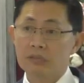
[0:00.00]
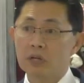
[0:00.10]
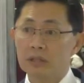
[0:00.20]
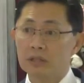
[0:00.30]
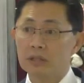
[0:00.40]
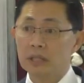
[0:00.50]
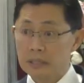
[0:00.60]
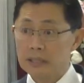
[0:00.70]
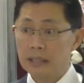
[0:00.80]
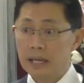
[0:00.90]
of God.
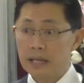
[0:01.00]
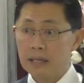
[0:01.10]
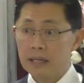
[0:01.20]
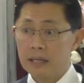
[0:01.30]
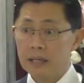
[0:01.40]
Understand that?